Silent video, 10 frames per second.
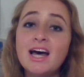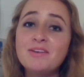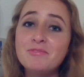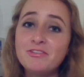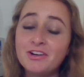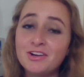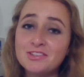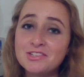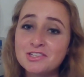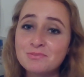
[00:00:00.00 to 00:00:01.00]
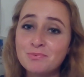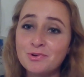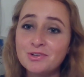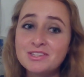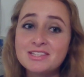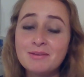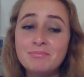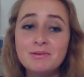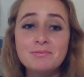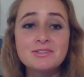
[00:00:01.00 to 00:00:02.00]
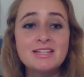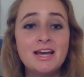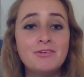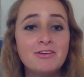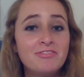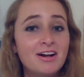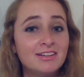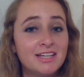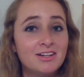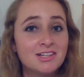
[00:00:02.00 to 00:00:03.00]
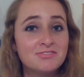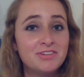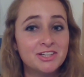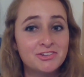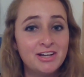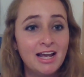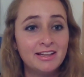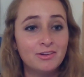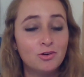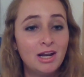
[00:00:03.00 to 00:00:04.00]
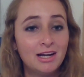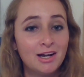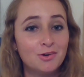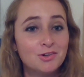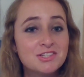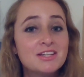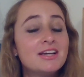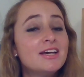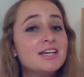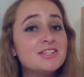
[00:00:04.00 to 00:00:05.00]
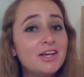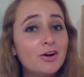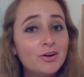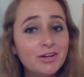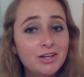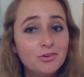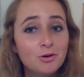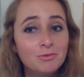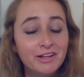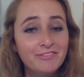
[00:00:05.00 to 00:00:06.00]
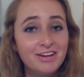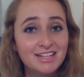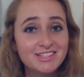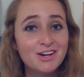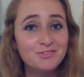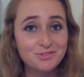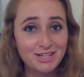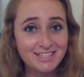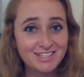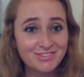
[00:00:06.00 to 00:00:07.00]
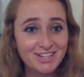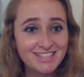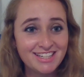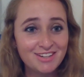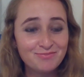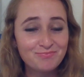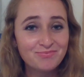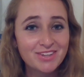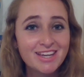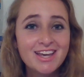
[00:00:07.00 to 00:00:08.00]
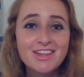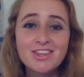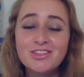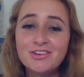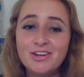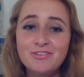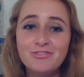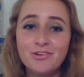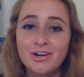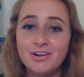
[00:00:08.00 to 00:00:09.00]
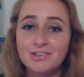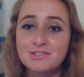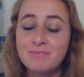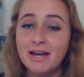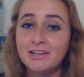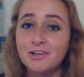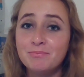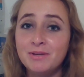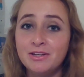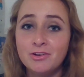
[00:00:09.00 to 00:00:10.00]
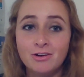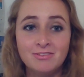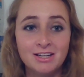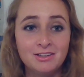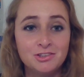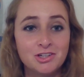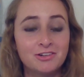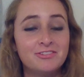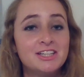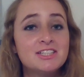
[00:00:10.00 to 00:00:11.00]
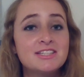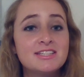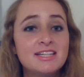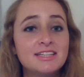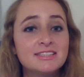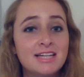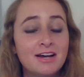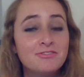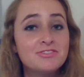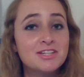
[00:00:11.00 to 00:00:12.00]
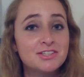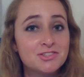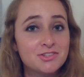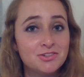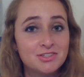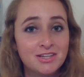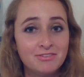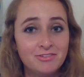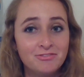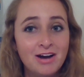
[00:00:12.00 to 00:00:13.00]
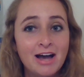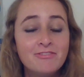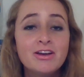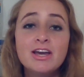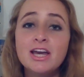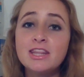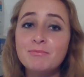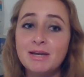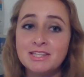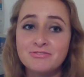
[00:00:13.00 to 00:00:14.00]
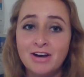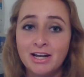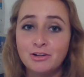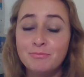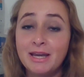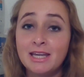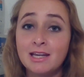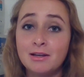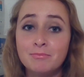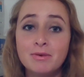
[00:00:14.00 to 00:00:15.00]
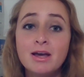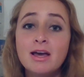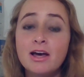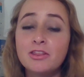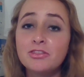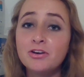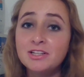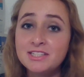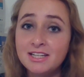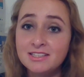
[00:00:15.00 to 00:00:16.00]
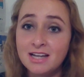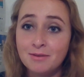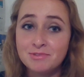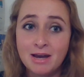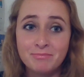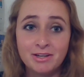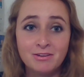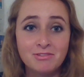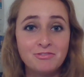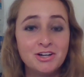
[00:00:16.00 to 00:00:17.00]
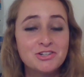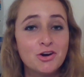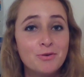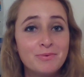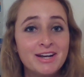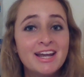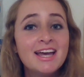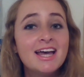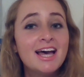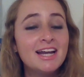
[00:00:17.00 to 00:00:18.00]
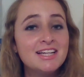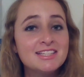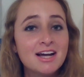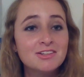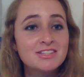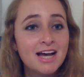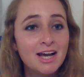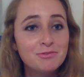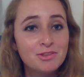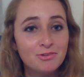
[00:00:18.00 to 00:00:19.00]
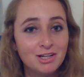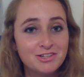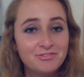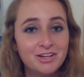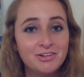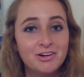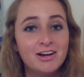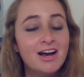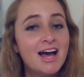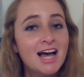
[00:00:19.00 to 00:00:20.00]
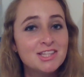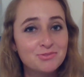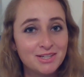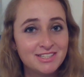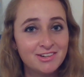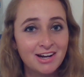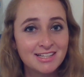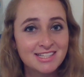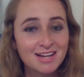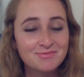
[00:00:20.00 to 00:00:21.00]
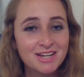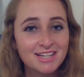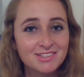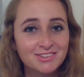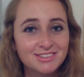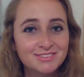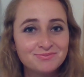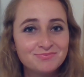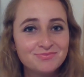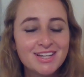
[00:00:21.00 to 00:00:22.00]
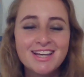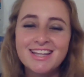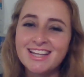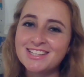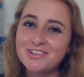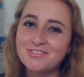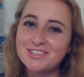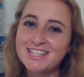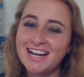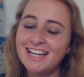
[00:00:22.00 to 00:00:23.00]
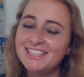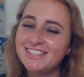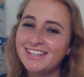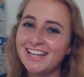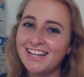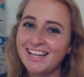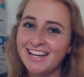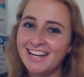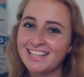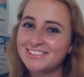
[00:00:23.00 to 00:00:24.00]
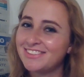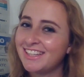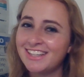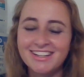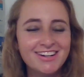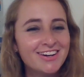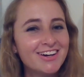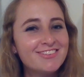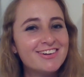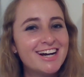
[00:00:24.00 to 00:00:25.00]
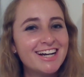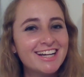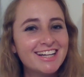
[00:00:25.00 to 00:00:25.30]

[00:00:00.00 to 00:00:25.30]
And moving on to sports, some people say Rafael Nadal's victory at Roland Garros is the only normal event of 2020. The 34-year-old Spaniard beat Novak Djokovic 6-love, 6-2, 7-5 in the men's final, making him a 13-time champion of the French Open, and he is now tied with Roger Federer at 20 Grand Slam titles. That's all for tonight. Tune in again next week. Au revoir!